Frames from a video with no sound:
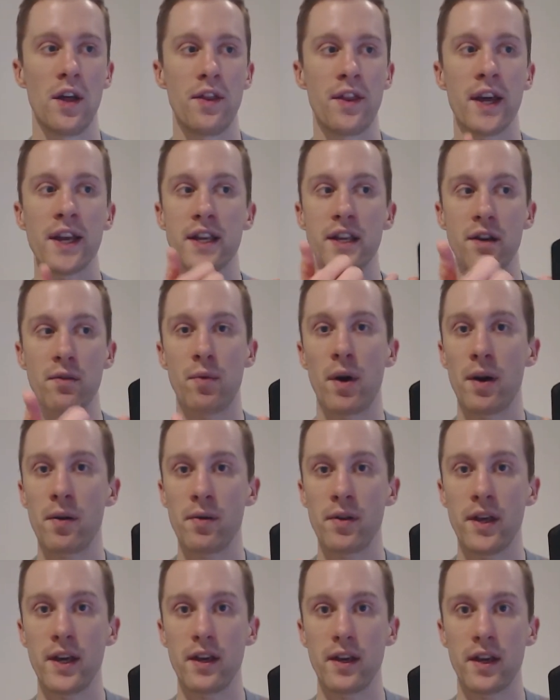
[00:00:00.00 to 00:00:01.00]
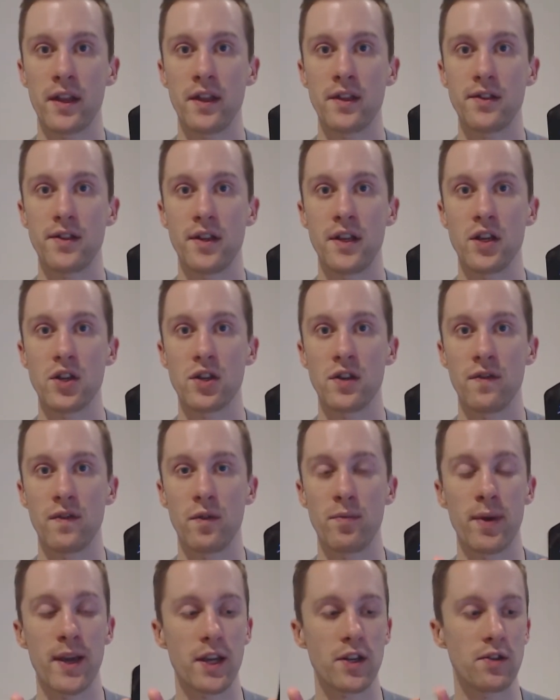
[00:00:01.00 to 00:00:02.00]
They did away with that in this edition of
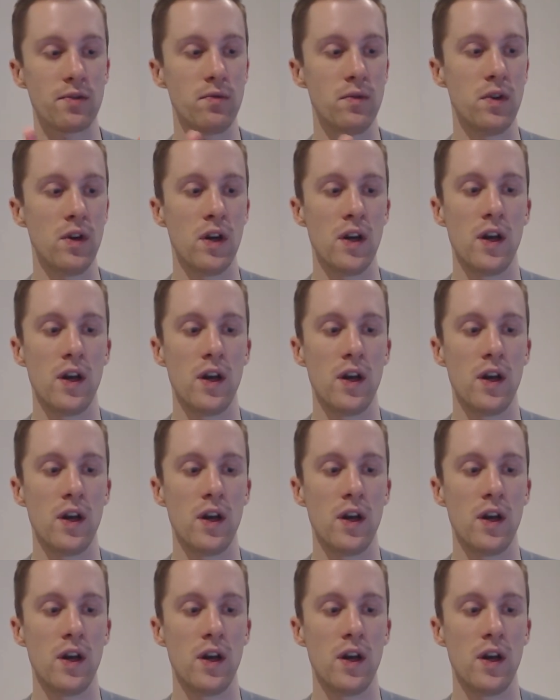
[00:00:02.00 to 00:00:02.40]
the Pixel.